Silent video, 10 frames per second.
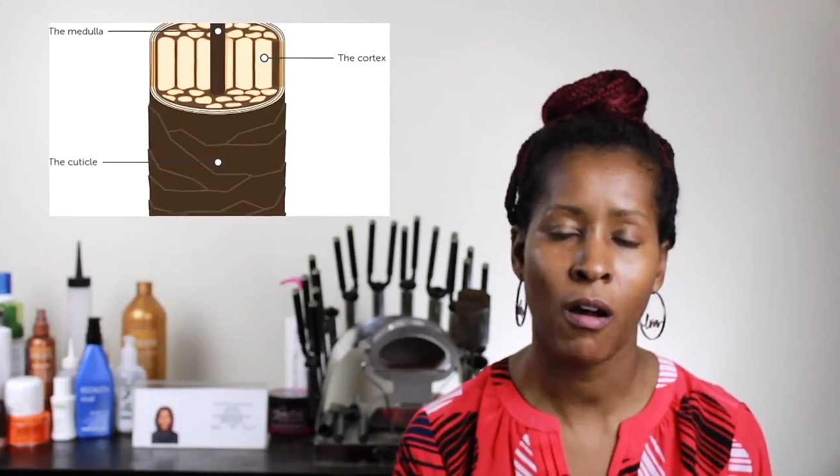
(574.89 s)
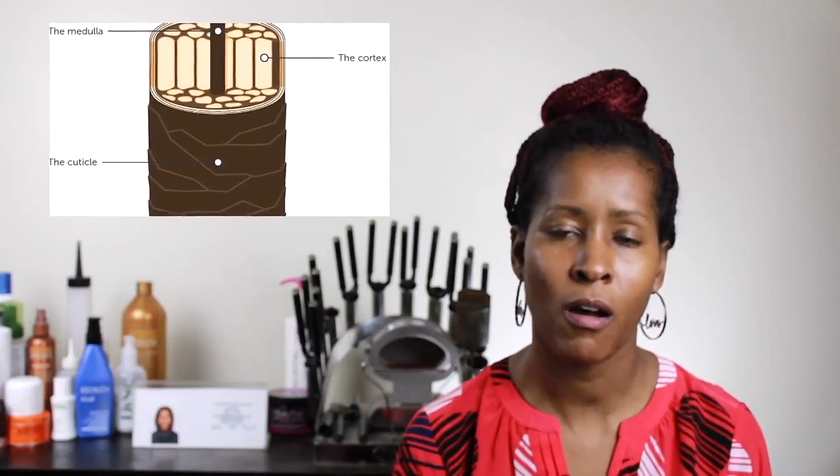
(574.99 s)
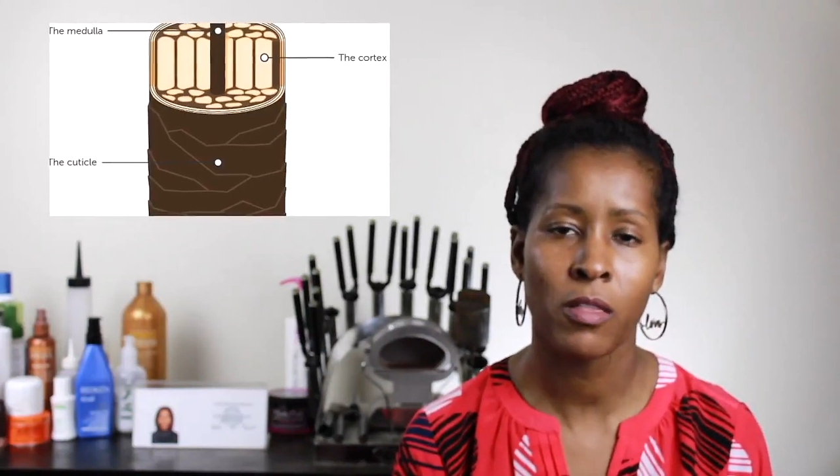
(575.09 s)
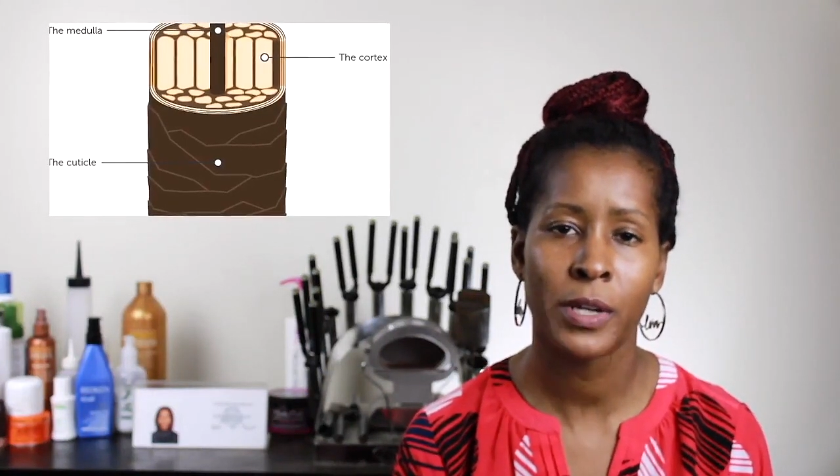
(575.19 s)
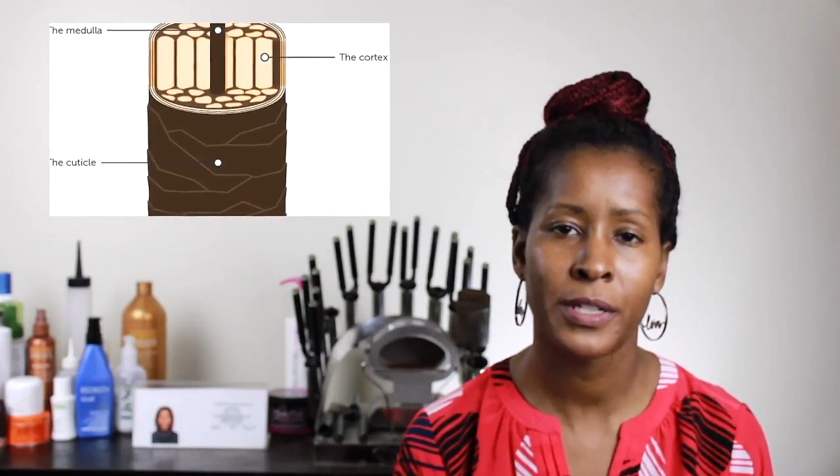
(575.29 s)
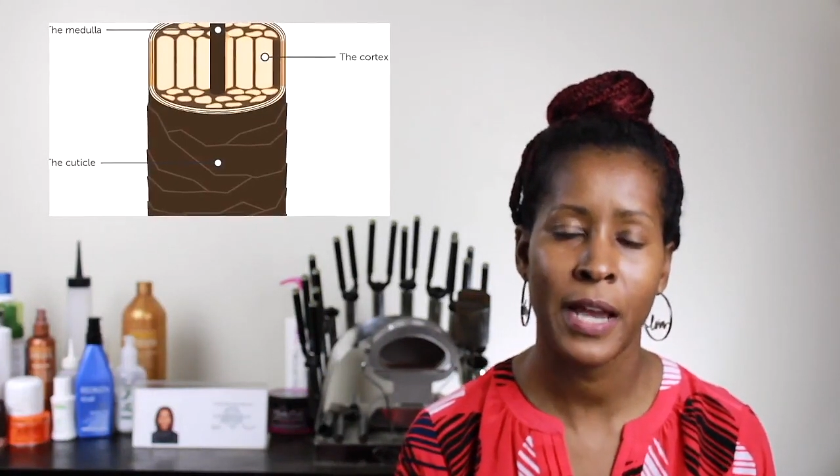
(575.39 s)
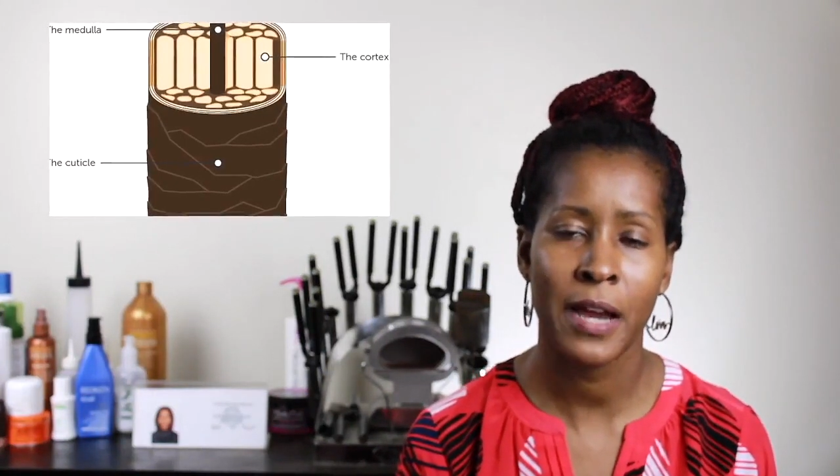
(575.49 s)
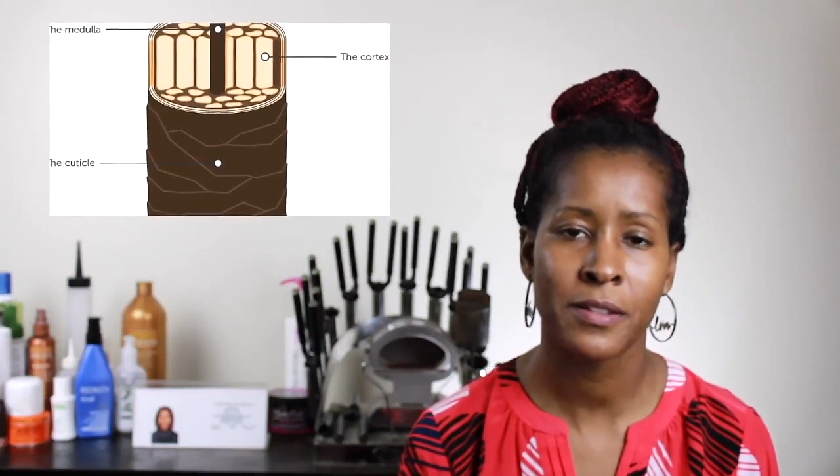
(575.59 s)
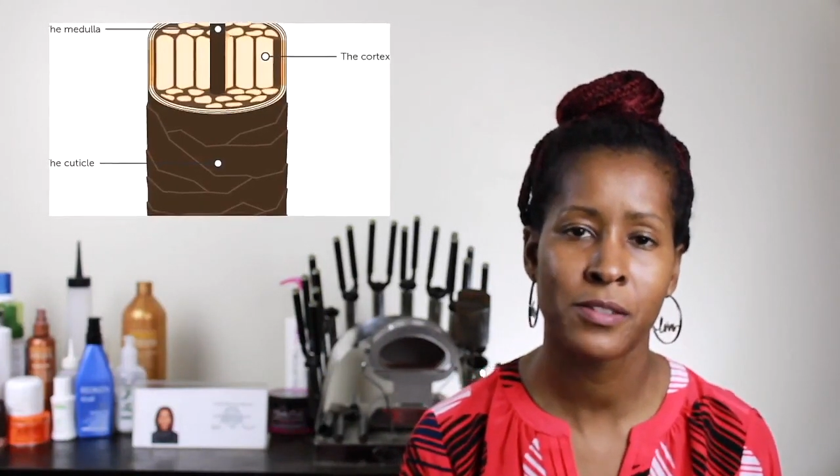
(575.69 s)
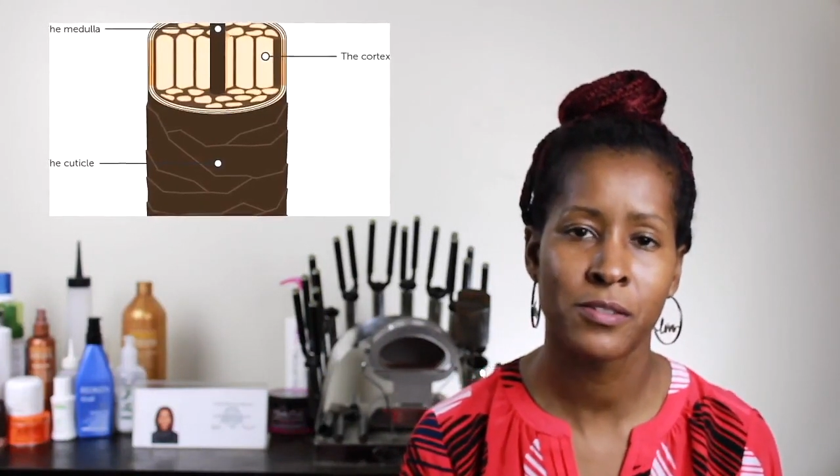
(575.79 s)
all the way
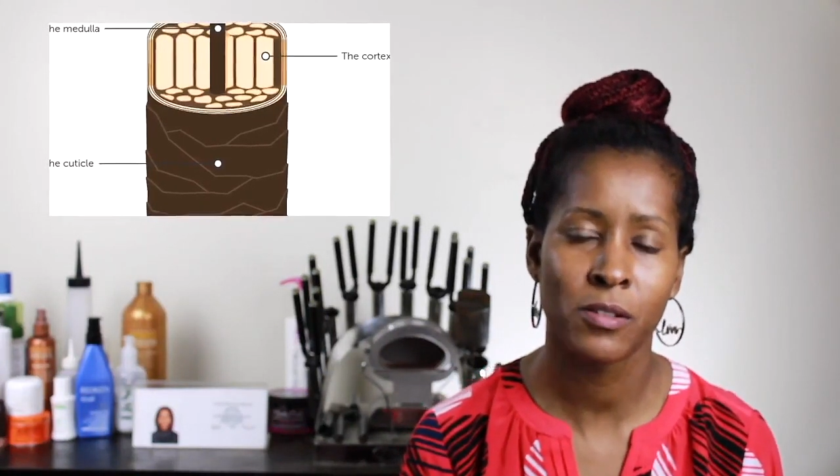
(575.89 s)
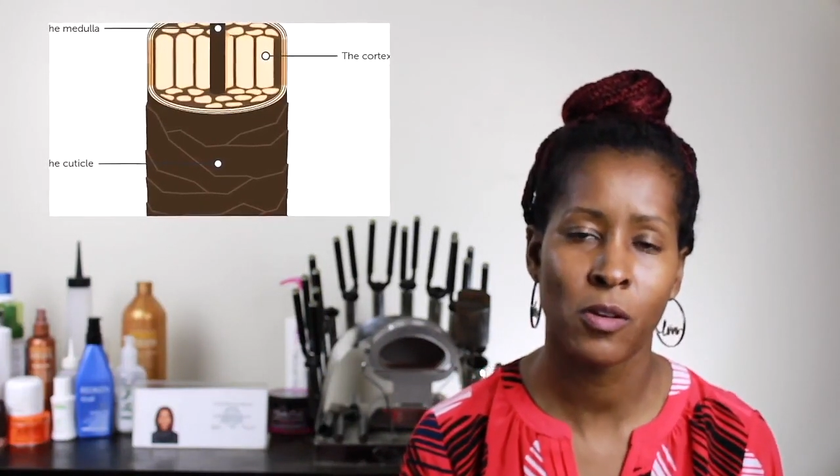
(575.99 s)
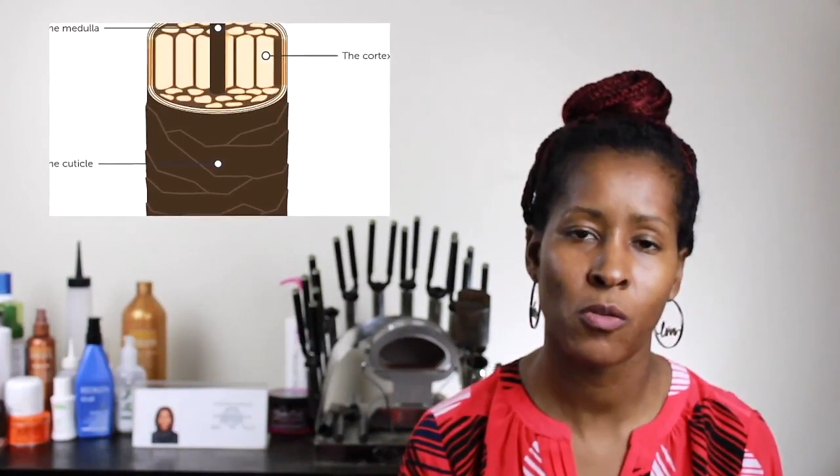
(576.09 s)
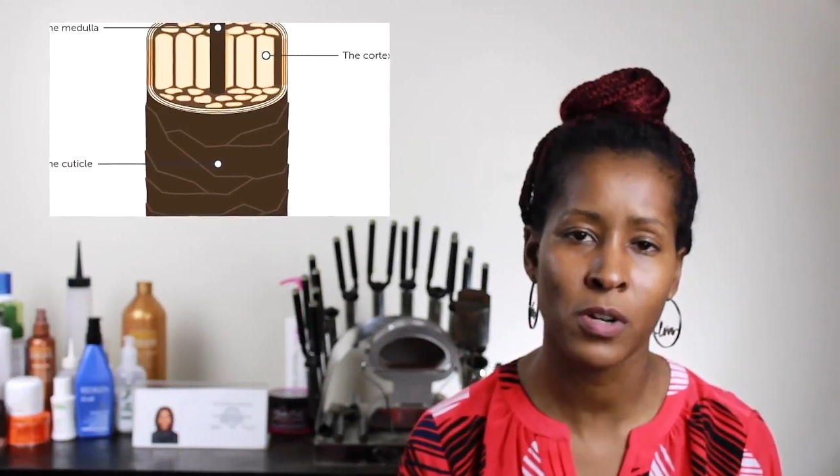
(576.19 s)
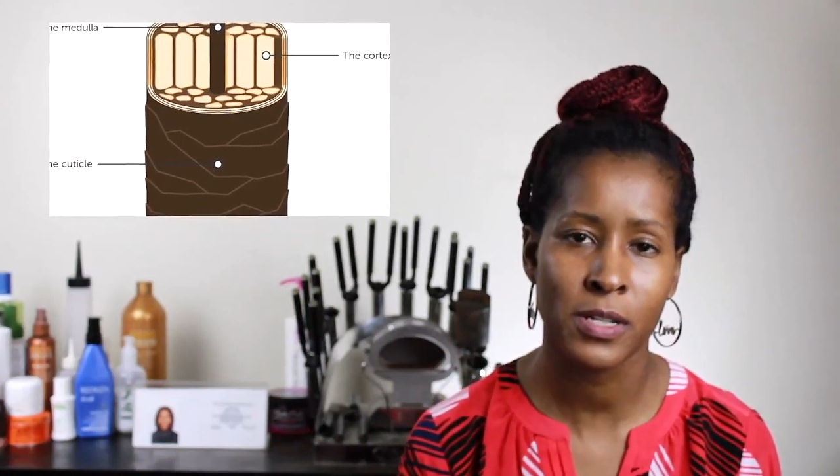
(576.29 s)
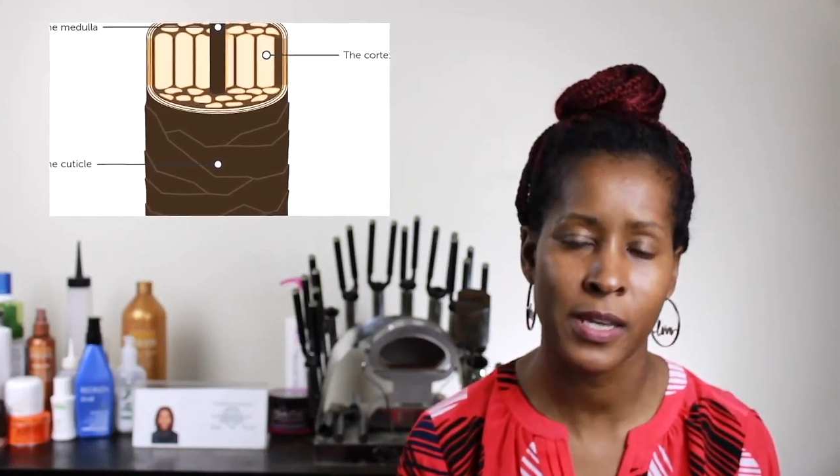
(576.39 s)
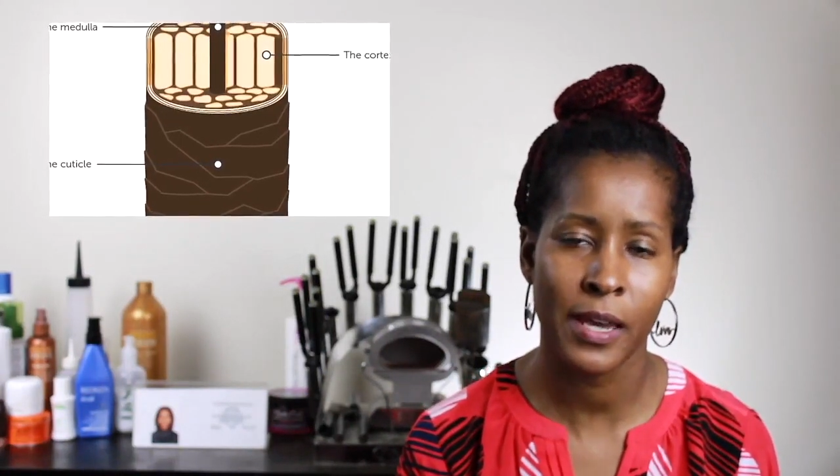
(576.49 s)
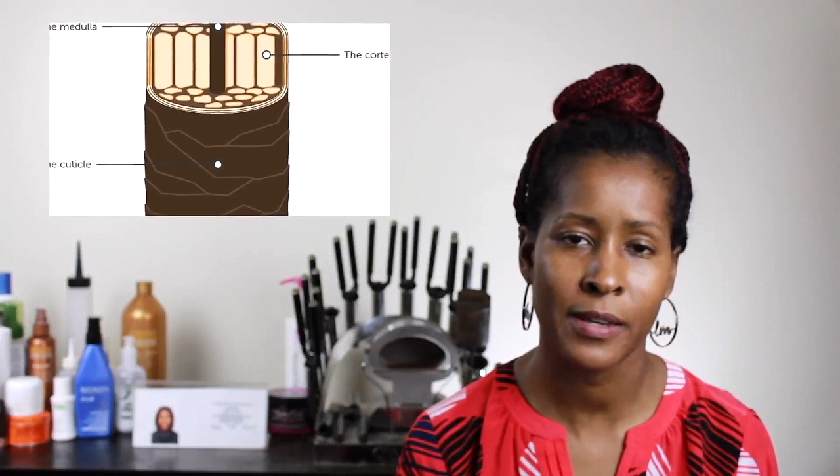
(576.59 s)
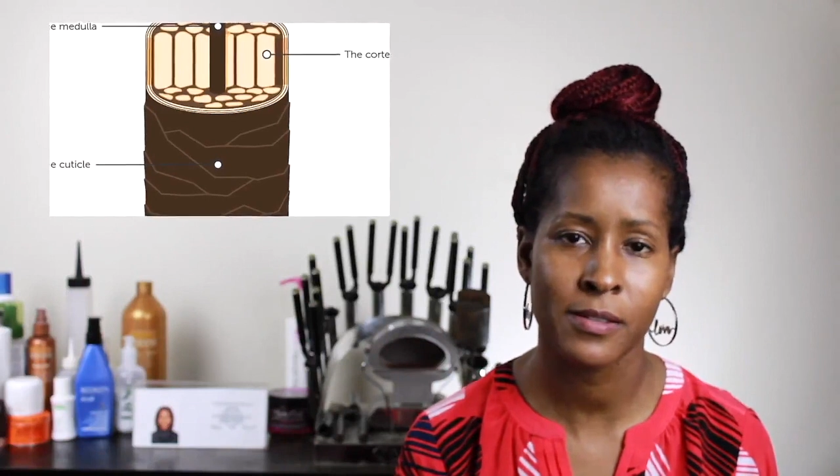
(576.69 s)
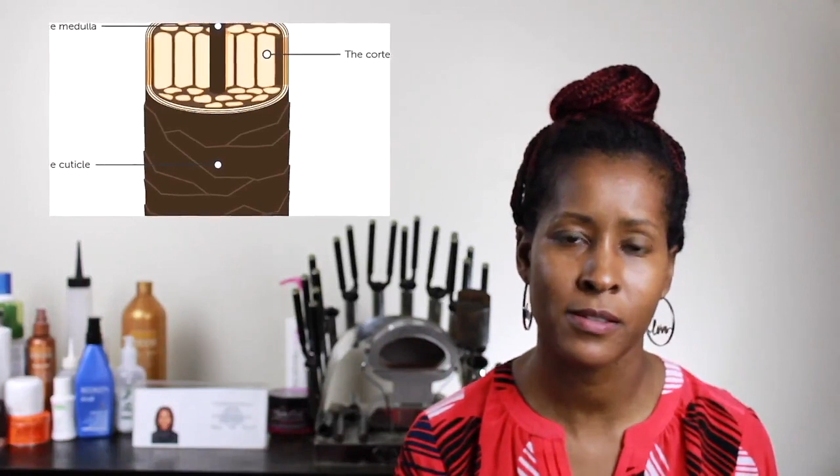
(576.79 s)
down into the
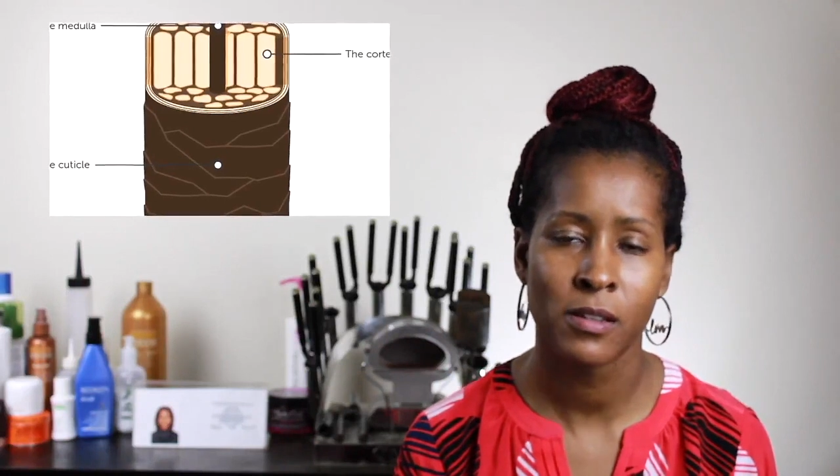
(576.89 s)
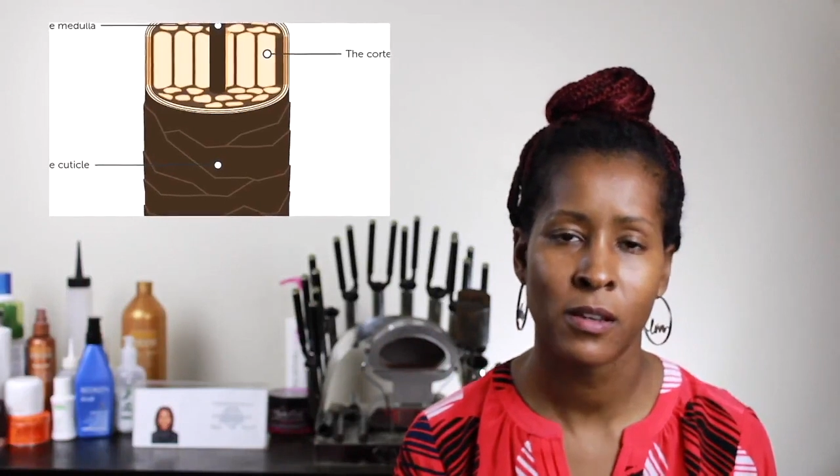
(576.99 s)
cortex.